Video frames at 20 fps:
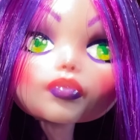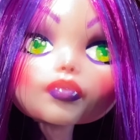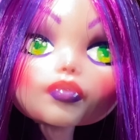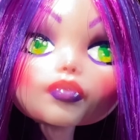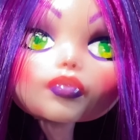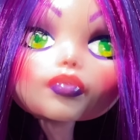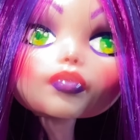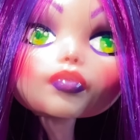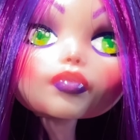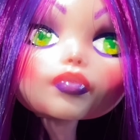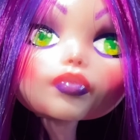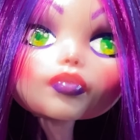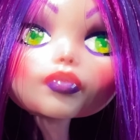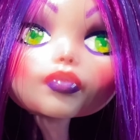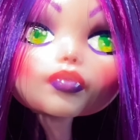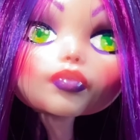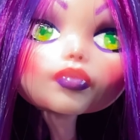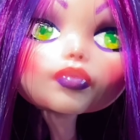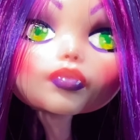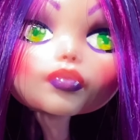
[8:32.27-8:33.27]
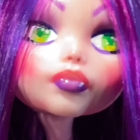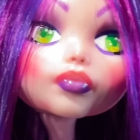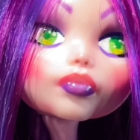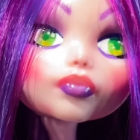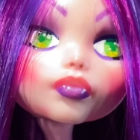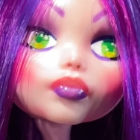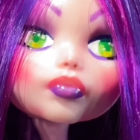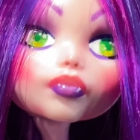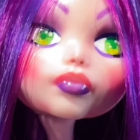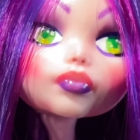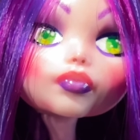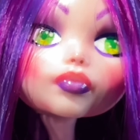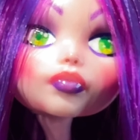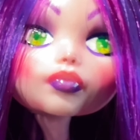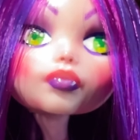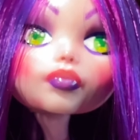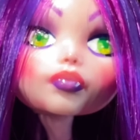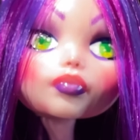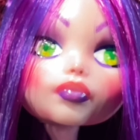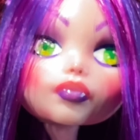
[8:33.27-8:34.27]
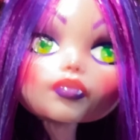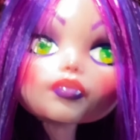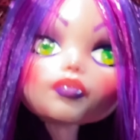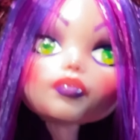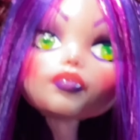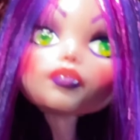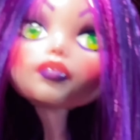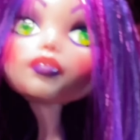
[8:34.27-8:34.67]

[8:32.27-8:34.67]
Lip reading: some rhinestones just to give my girl